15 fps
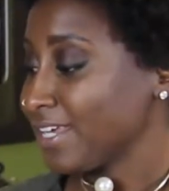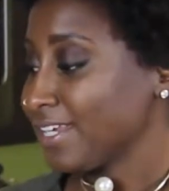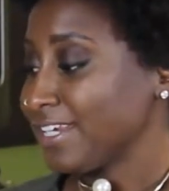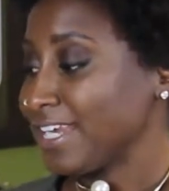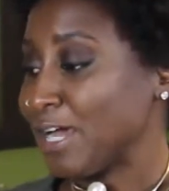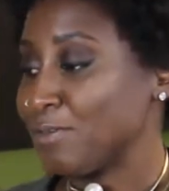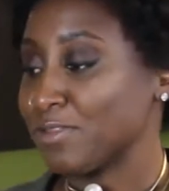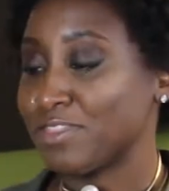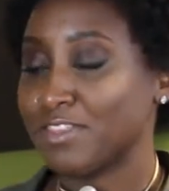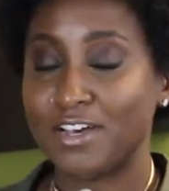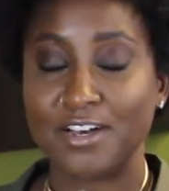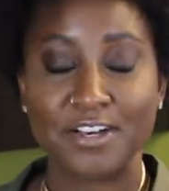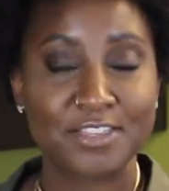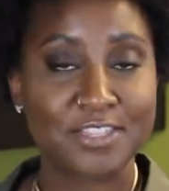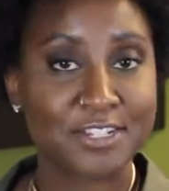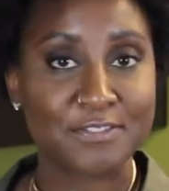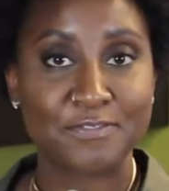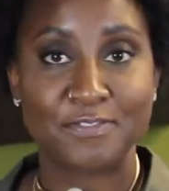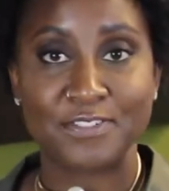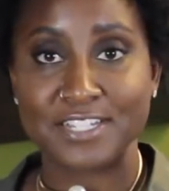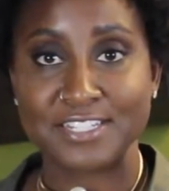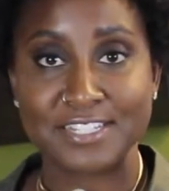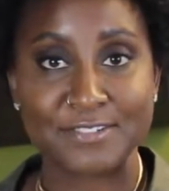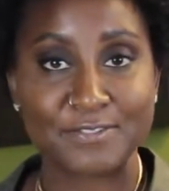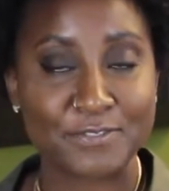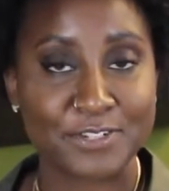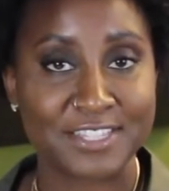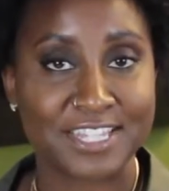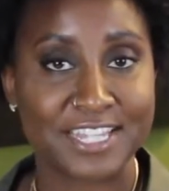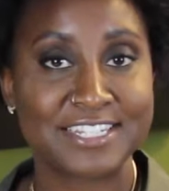Now, with all the good fixing
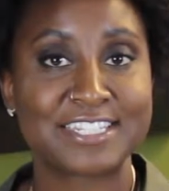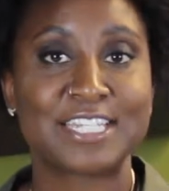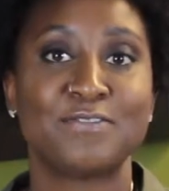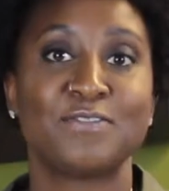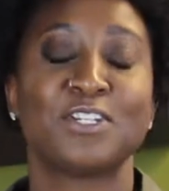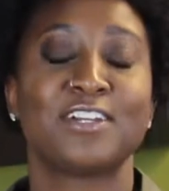for Thanksgiving,